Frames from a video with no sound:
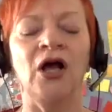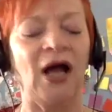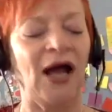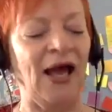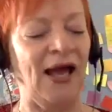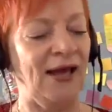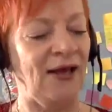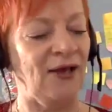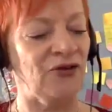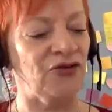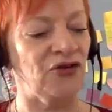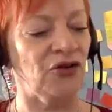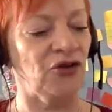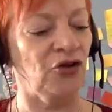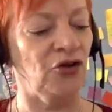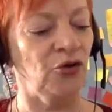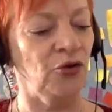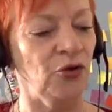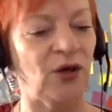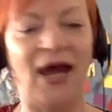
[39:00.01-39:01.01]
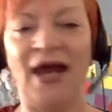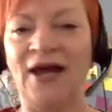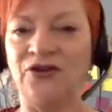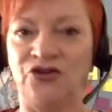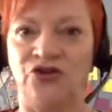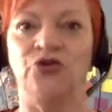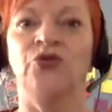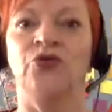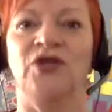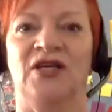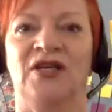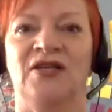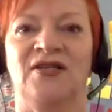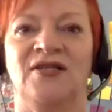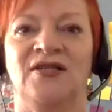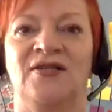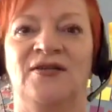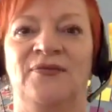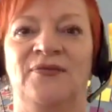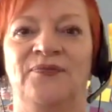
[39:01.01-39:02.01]
and you can do
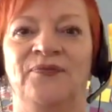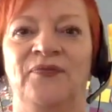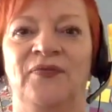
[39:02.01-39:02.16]
this.